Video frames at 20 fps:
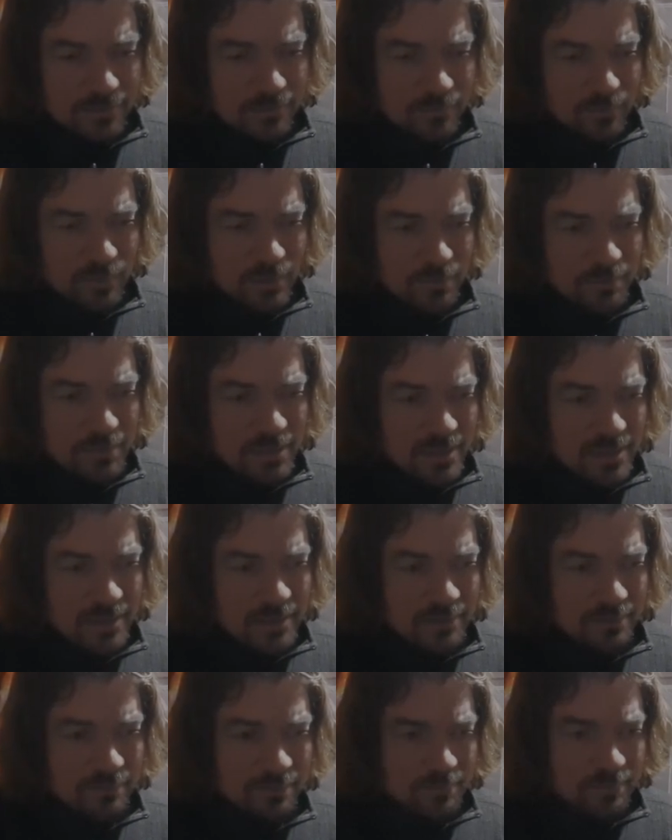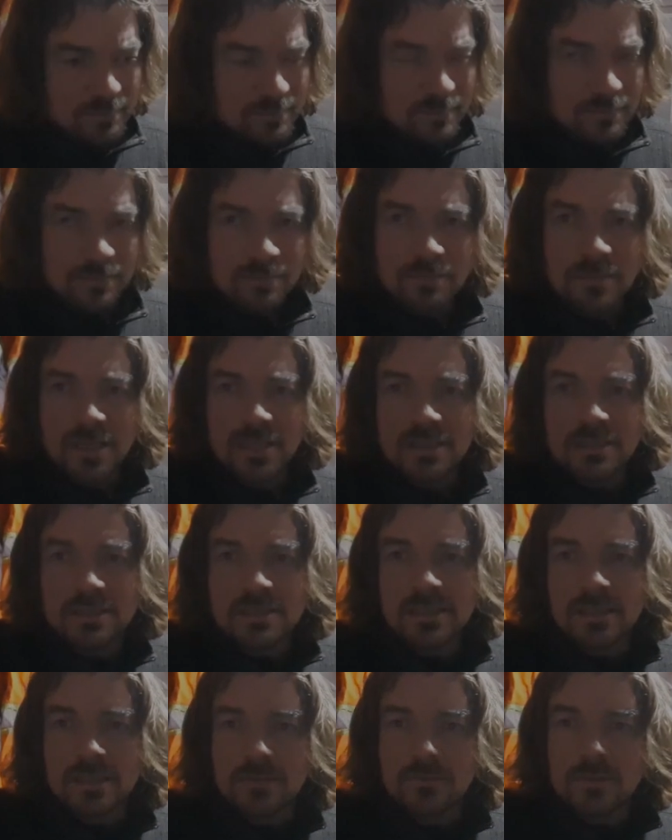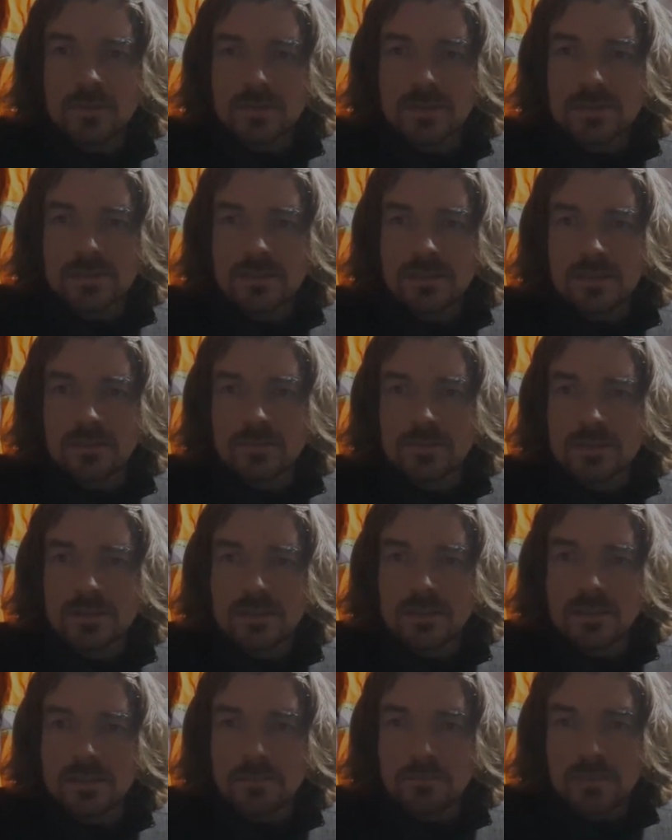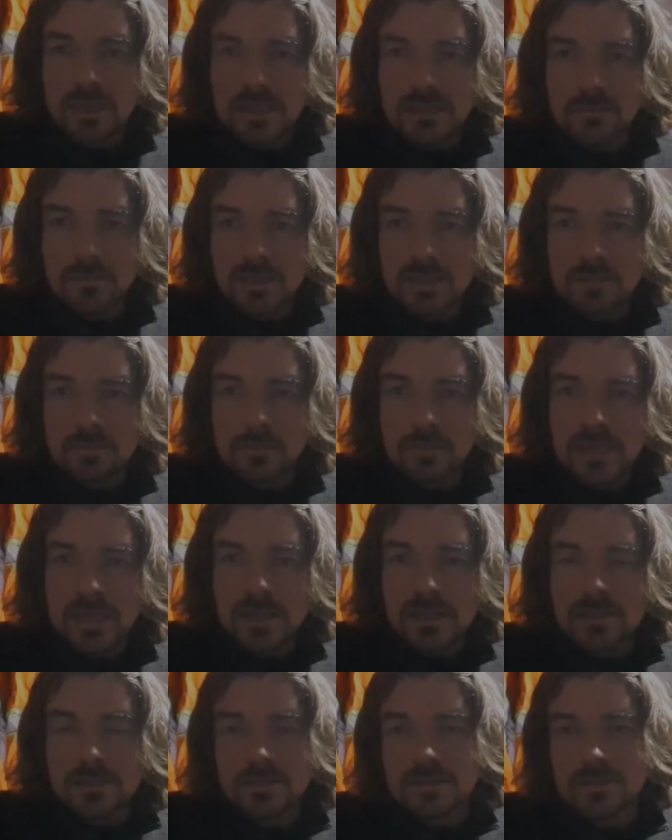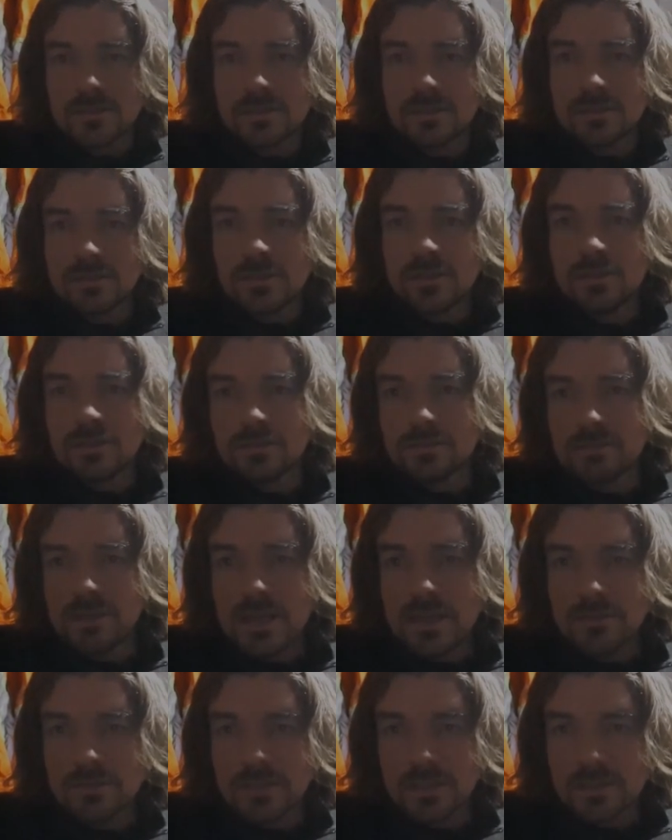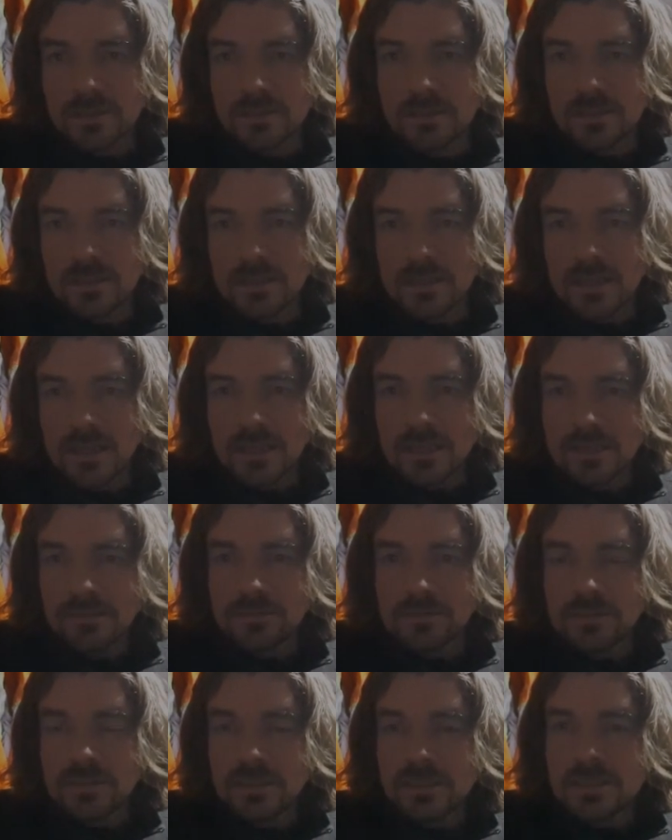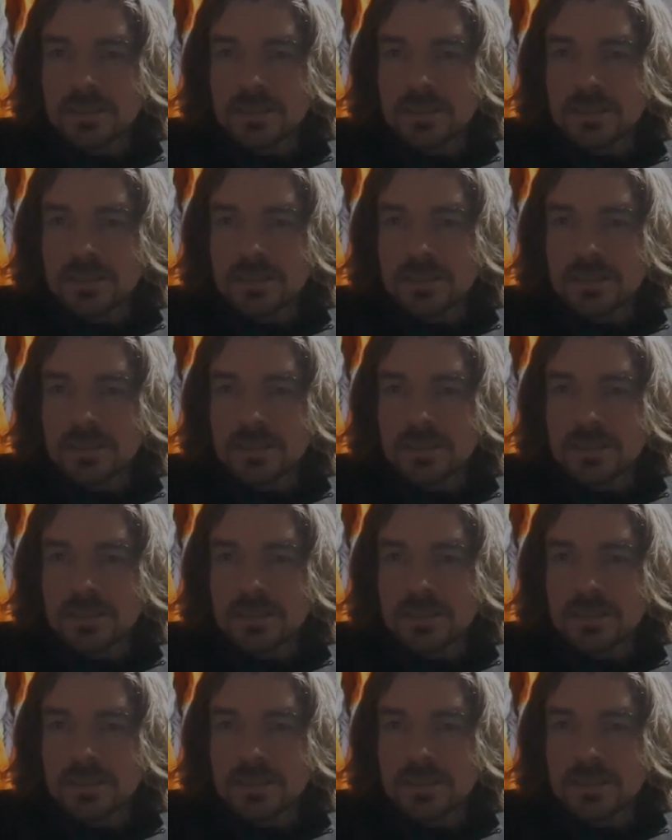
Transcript: what my mindset was. That was going to make me a better all-rounder. I never really